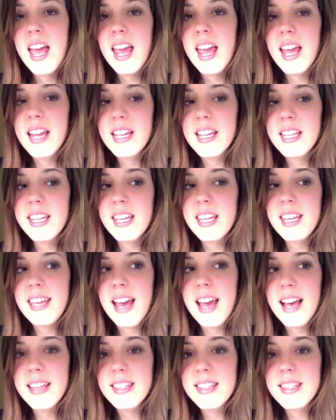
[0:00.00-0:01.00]
And
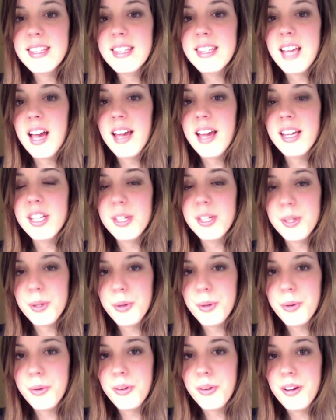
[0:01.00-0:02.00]
yes, I
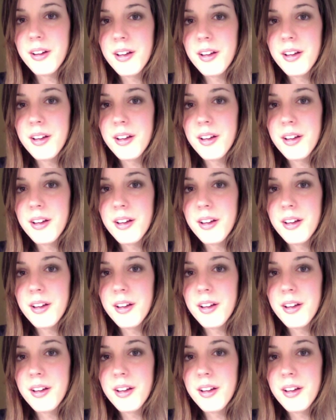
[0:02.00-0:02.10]
do